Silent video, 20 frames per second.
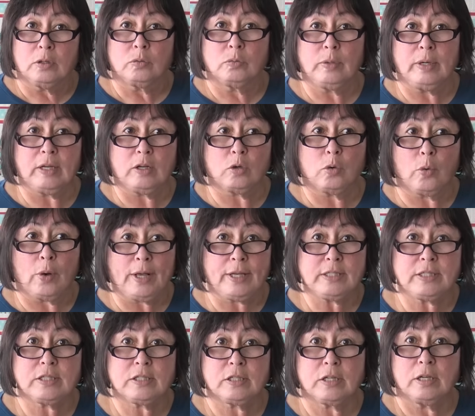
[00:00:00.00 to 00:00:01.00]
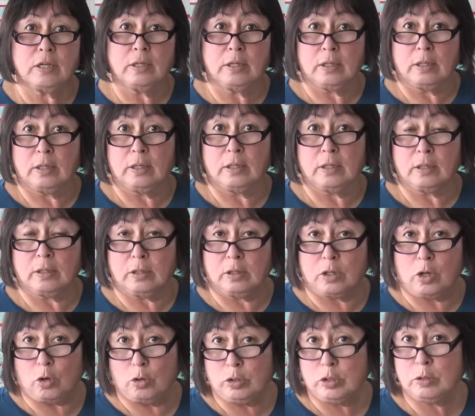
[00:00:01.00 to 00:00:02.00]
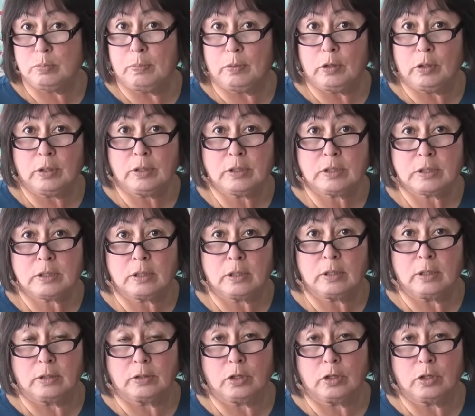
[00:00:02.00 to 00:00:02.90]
request those books,